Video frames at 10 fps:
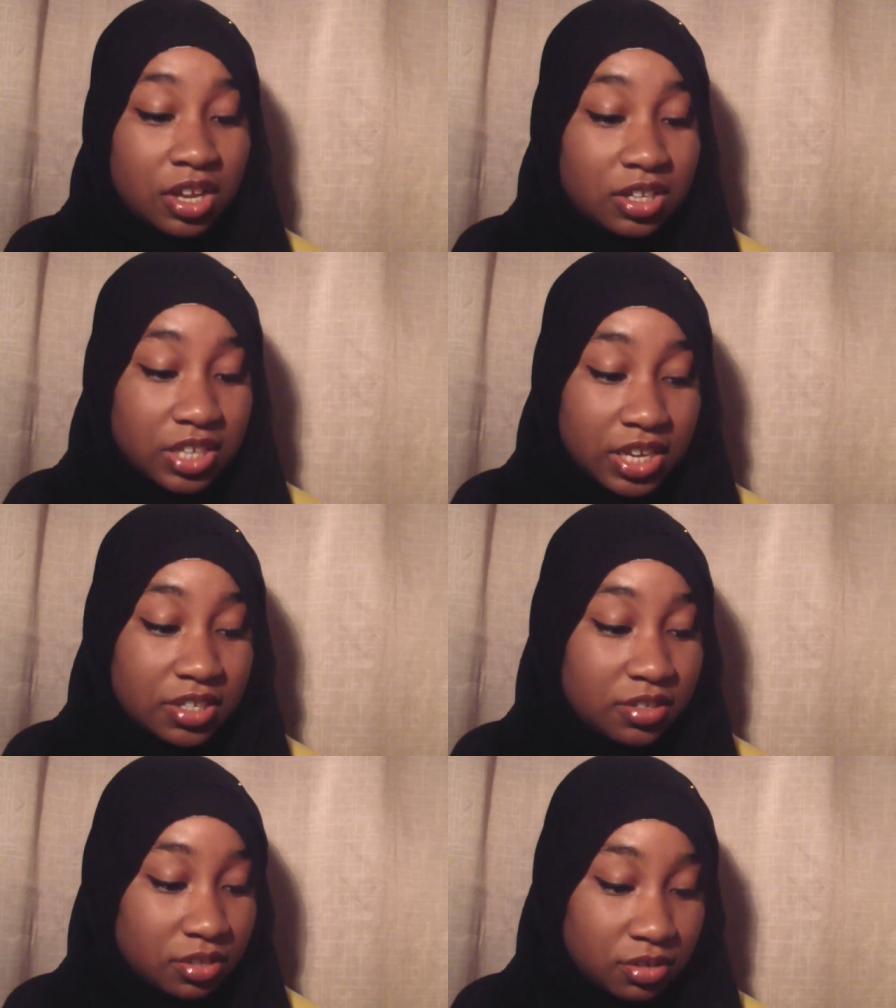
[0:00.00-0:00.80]
because
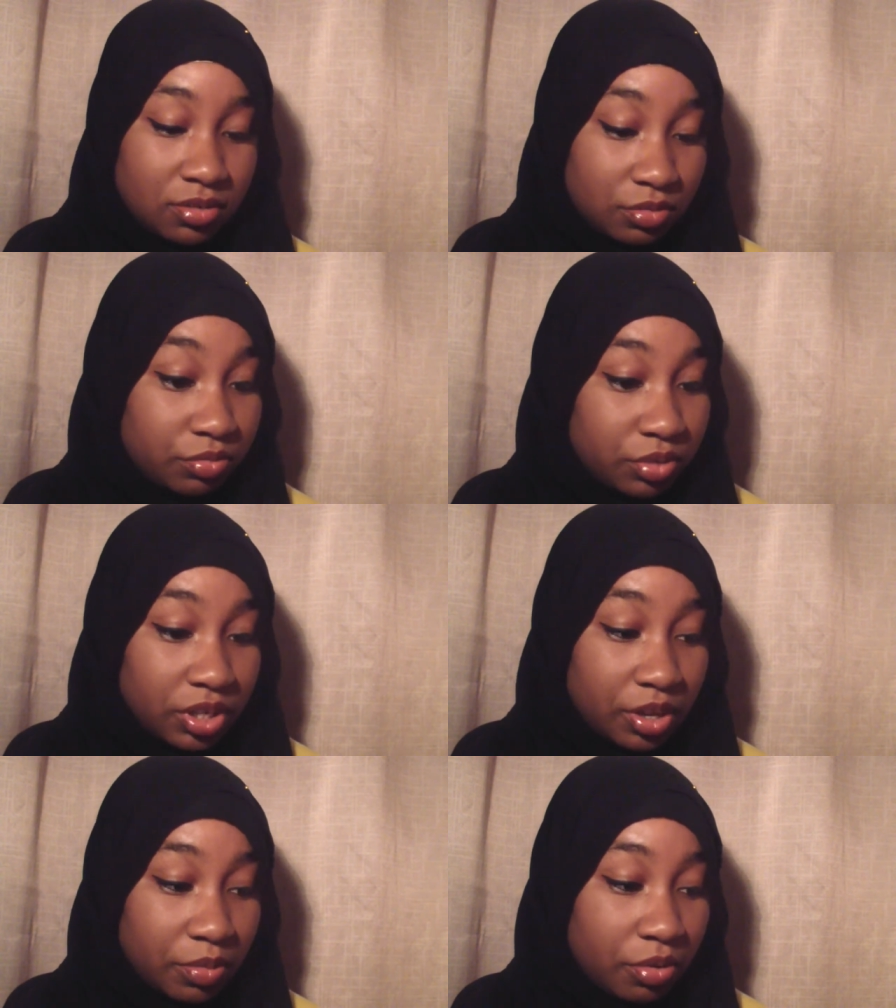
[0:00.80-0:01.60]
that's
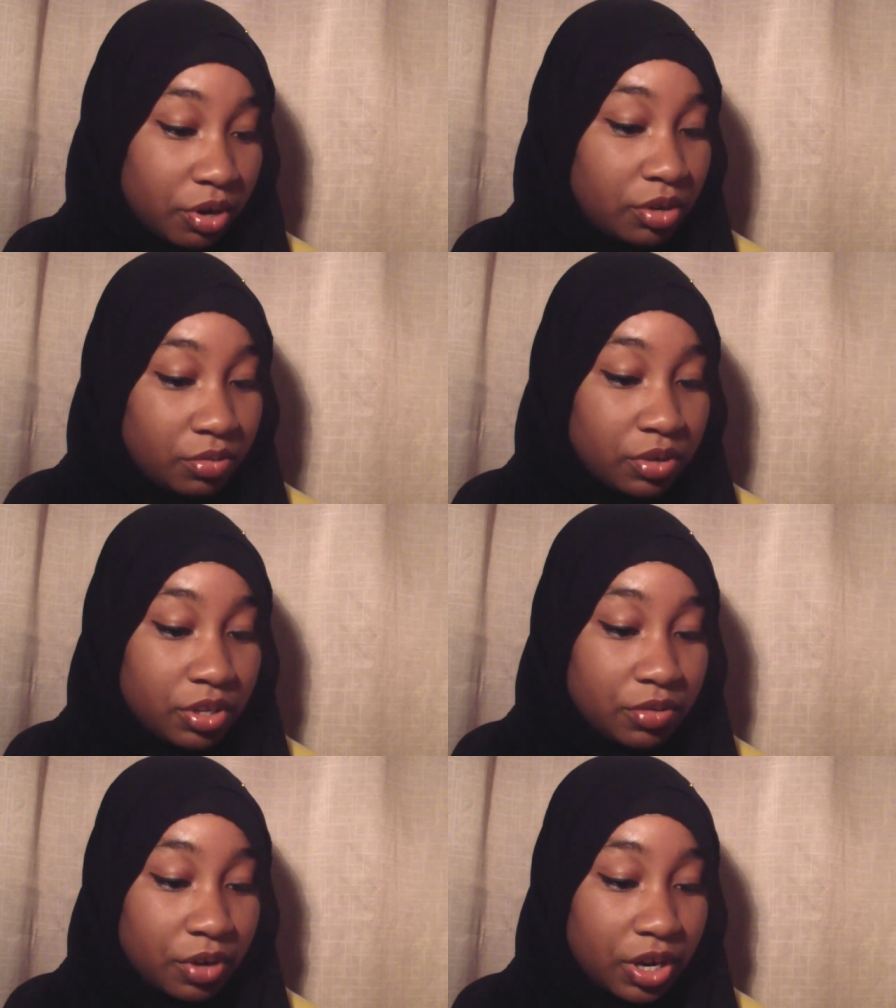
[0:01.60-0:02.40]
really important
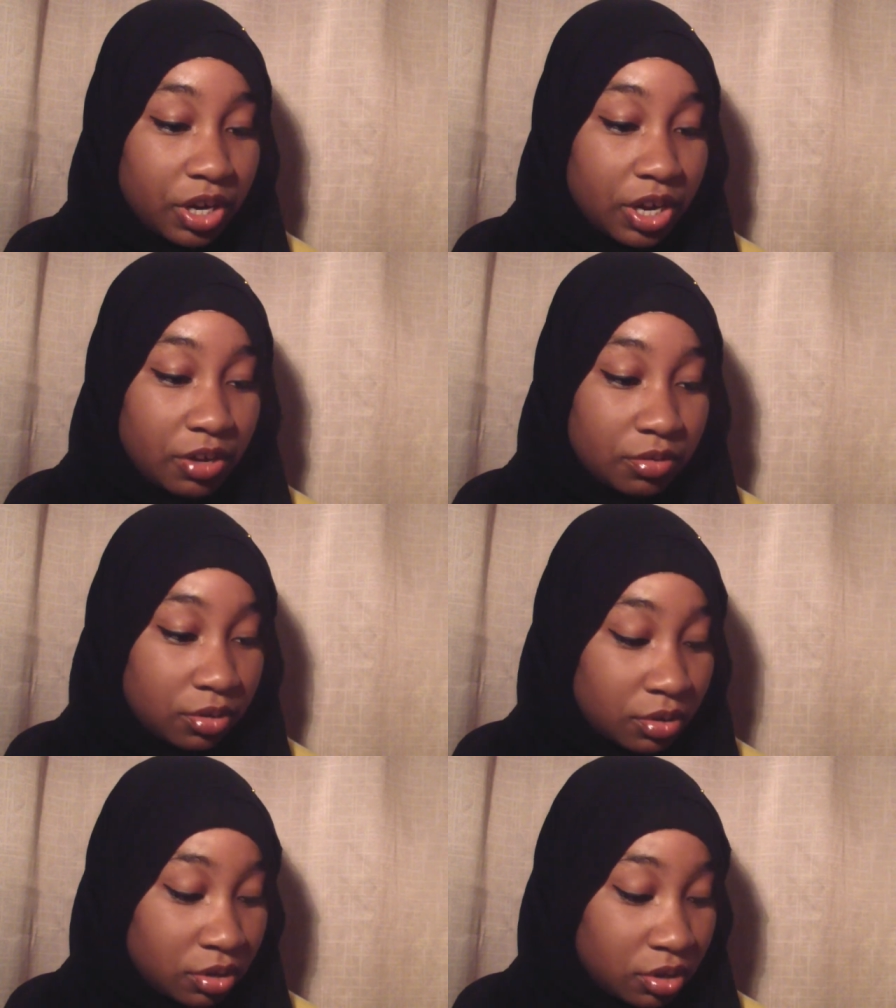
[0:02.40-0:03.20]
when you're working out,